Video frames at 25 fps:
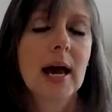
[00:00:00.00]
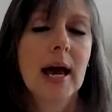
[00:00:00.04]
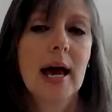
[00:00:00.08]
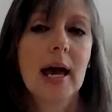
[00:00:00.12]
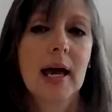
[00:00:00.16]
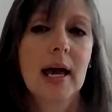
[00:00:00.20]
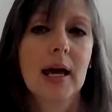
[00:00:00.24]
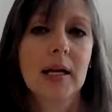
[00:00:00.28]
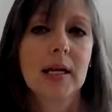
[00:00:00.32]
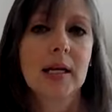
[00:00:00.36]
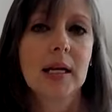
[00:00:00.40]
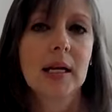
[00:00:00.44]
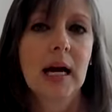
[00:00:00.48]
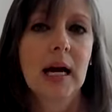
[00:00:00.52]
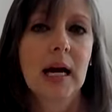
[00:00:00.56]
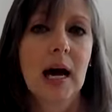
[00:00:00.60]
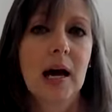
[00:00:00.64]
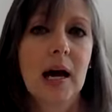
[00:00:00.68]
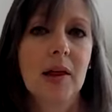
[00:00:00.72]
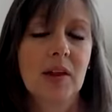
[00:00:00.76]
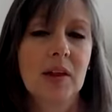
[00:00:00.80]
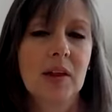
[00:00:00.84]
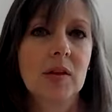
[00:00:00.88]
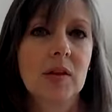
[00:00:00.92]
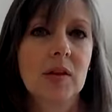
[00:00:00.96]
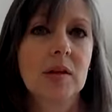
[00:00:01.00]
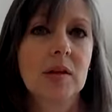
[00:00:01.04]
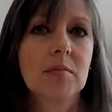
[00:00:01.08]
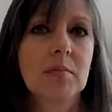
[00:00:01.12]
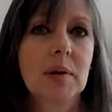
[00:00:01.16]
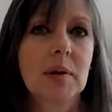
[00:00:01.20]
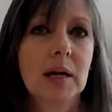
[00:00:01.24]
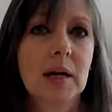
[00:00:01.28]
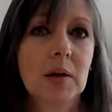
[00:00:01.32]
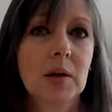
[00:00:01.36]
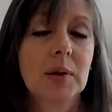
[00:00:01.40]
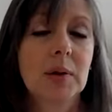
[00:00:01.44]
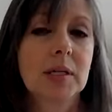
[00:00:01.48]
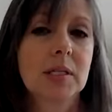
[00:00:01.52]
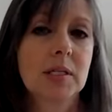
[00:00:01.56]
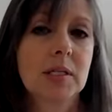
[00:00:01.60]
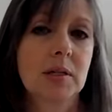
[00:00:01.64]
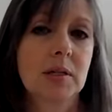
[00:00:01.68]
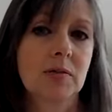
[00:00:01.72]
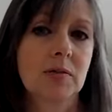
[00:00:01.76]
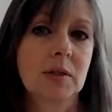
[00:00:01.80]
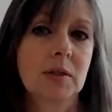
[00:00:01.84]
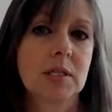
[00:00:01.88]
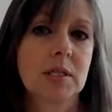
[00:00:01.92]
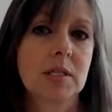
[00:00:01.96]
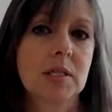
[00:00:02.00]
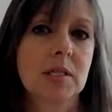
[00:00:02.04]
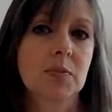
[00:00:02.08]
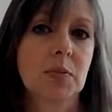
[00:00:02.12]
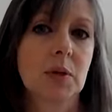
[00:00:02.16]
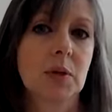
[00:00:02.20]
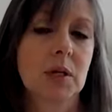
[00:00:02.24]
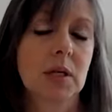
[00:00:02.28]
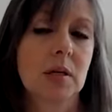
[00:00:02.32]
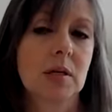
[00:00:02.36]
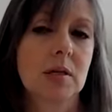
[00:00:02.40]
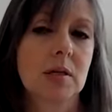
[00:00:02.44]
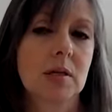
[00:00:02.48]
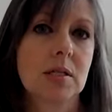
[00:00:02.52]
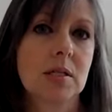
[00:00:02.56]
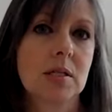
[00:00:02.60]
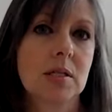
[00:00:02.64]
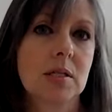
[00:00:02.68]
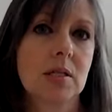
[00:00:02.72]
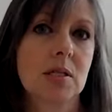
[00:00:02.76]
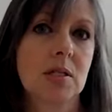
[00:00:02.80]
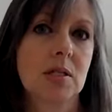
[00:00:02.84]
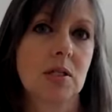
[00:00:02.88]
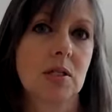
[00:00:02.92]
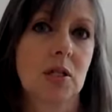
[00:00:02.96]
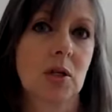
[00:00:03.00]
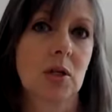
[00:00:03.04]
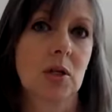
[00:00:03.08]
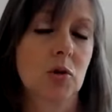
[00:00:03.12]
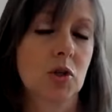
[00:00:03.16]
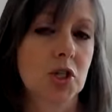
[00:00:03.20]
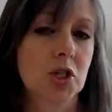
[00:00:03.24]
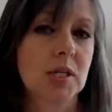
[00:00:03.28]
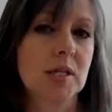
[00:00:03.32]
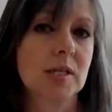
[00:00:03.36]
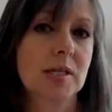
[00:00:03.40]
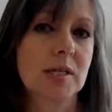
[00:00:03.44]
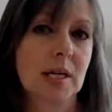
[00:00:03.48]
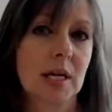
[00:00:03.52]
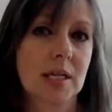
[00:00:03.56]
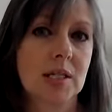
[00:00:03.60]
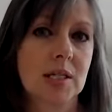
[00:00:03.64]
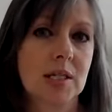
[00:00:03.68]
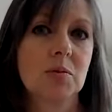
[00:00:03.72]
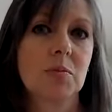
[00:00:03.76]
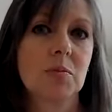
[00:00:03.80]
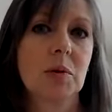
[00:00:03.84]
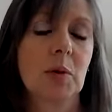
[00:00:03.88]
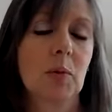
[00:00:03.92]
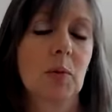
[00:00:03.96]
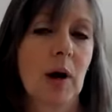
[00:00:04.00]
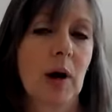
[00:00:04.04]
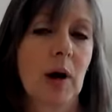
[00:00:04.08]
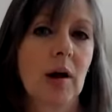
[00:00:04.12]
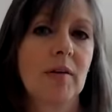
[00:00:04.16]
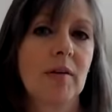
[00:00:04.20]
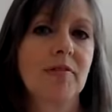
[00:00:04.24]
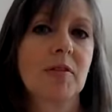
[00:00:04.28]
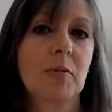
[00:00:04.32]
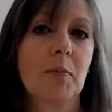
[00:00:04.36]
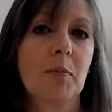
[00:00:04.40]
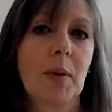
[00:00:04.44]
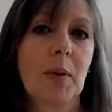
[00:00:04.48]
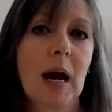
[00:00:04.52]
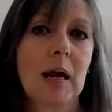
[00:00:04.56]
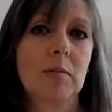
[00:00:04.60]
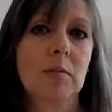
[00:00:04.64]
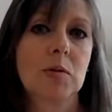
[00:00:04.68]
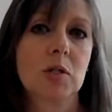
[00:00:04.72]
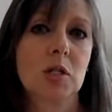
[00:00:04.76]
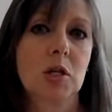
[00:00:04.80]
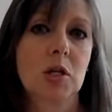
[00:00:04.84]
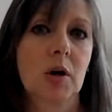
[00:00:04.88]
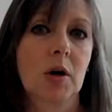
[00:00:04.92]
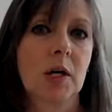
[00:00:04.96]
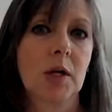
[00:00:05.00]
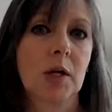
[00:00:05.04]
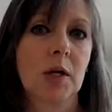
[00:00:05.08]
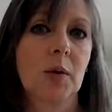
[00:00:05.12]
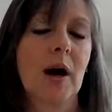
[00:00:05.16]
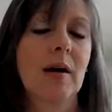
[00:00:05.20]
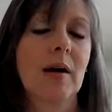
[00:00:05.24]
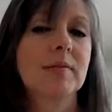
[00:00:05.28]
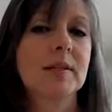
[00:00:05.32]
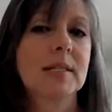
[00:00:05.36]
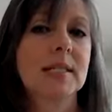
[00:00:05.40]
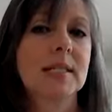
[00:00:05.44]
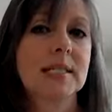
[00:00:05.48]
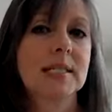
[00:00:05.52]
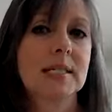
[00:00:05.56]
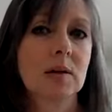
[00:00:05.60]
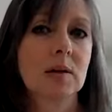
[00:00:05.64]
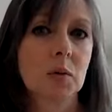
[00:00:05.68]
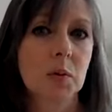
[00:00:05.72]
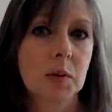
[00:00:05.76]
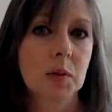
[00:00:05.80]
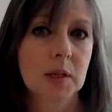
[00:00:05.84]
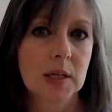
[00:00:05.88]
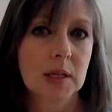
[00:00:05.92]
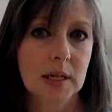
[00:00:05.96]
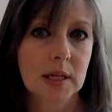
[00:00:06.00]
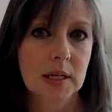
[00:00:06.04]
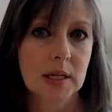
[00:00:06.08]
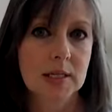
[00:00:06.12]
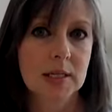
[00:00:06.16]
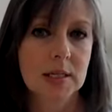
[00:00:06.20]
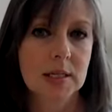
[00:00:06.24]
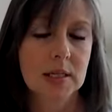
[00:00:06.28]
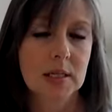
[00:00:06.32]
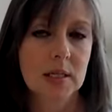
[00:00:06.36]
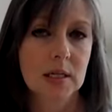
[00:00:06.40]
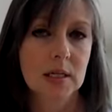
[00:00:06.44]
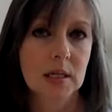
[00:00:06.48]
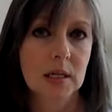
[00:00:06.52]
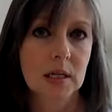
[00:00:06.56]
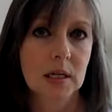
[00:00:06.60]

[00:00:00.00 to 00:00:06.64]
And I think that it made a big difference because, she said to me right off the bat, I'm sorry you have to deal with this.